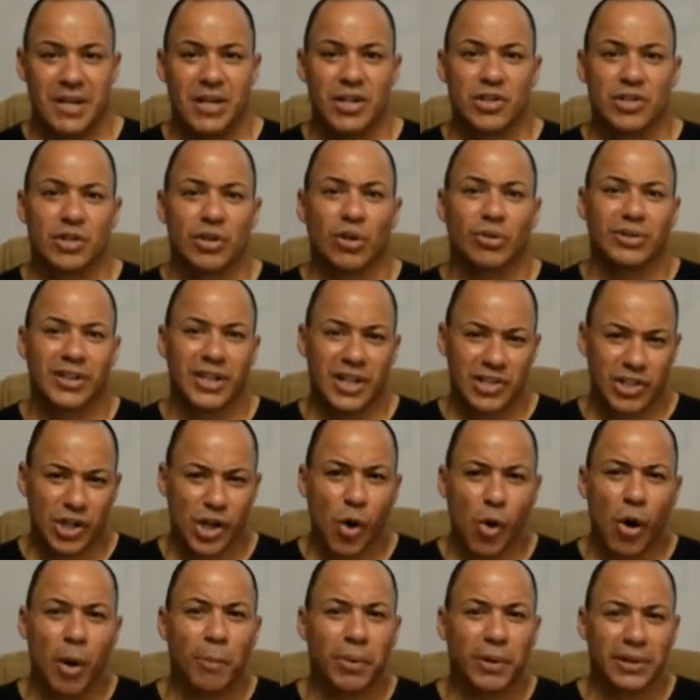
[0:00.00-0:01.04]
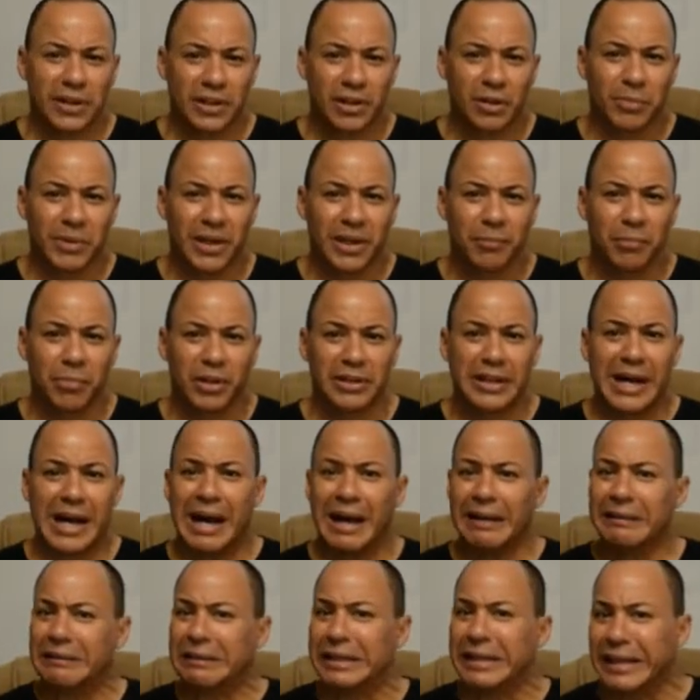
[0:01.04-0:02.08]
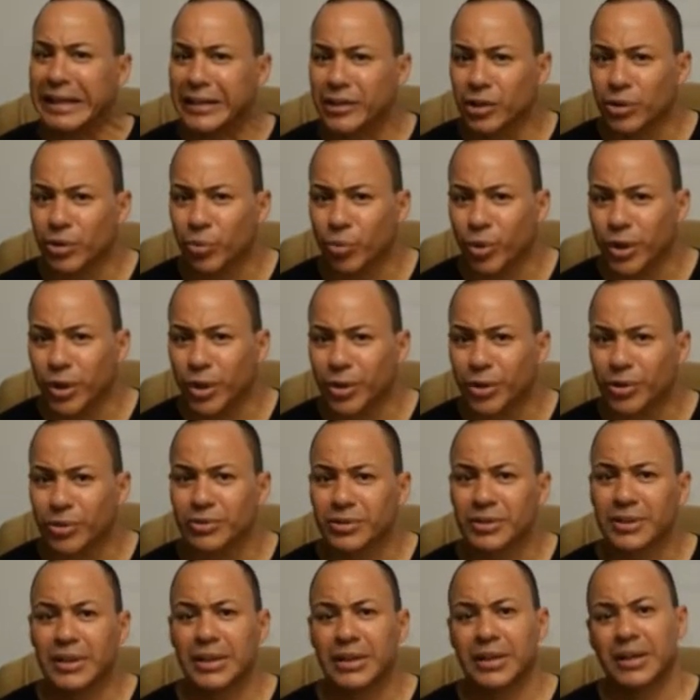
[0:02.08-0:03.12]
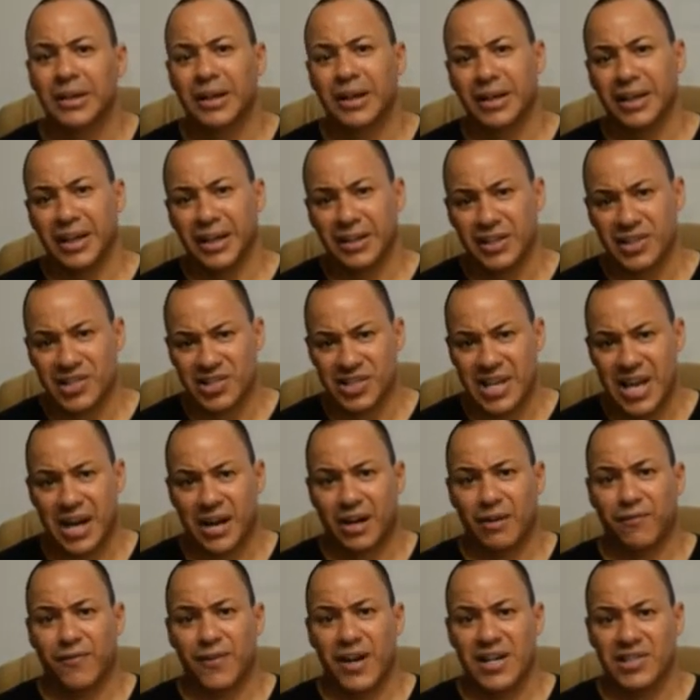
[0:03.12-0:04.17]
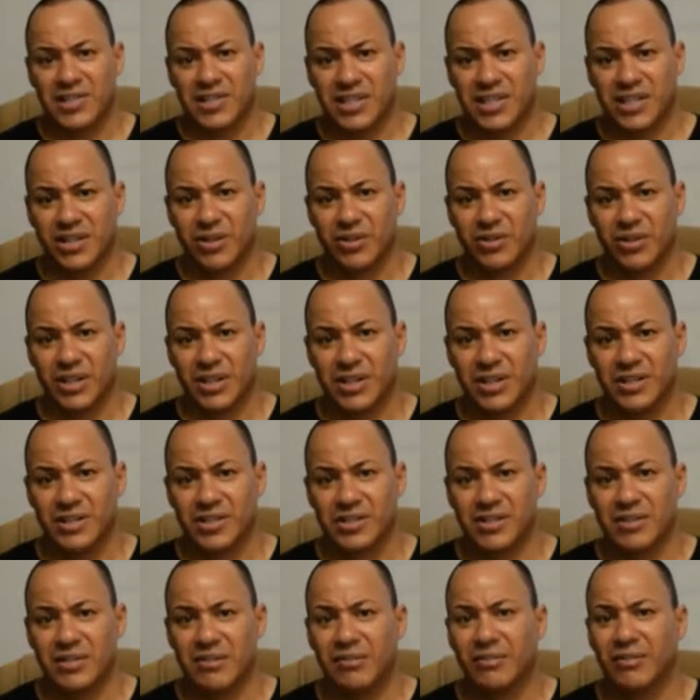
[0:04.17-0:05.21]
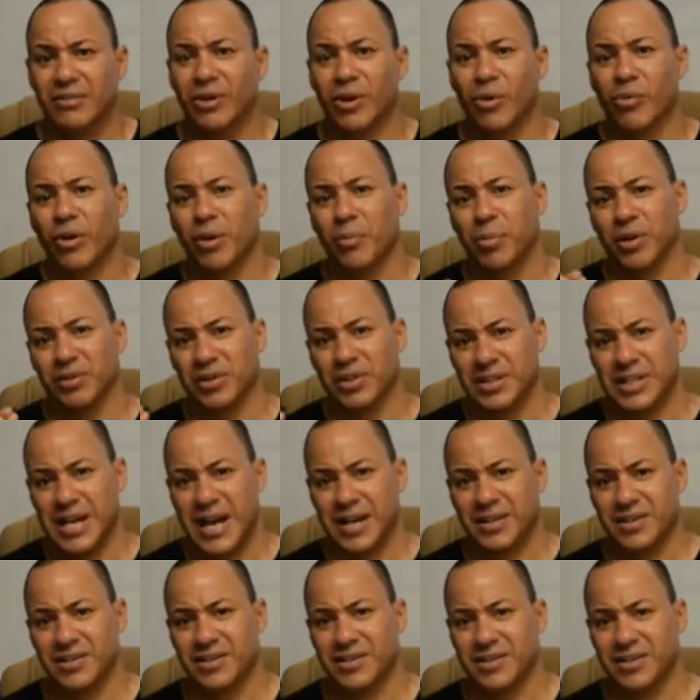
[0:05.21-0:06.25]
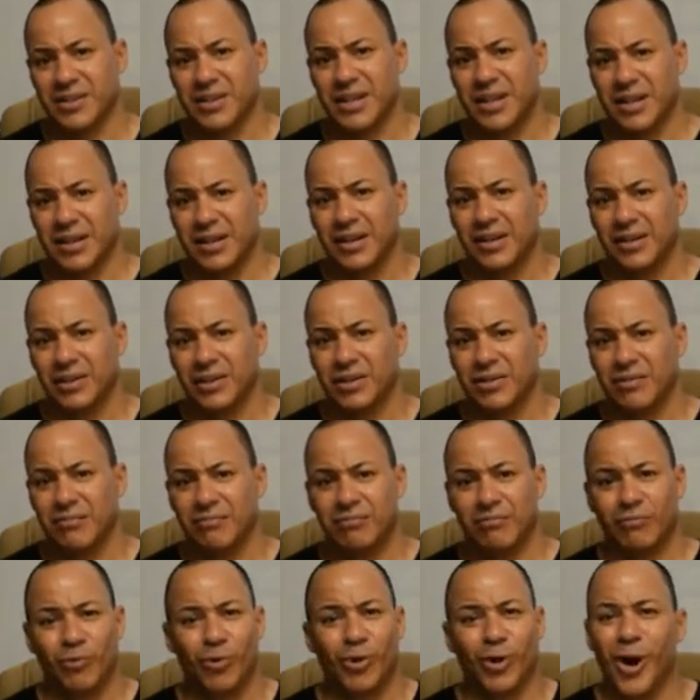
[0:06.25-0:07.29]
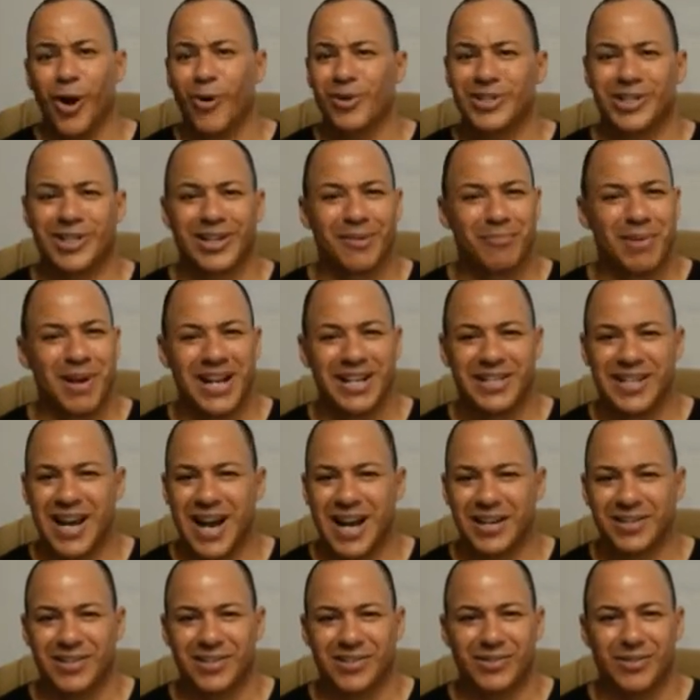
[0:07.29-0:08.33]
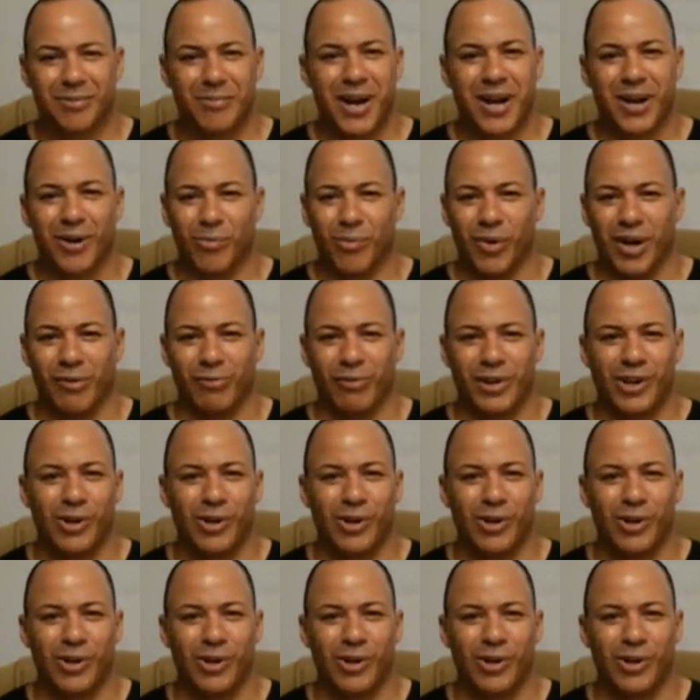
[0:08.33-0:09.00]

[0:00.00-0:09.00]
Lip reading: So it does go up a little bit, but not the end of the world. Again, the sacrifice here is, don't worry about the taxes. We're always going to pay taxes no matter what.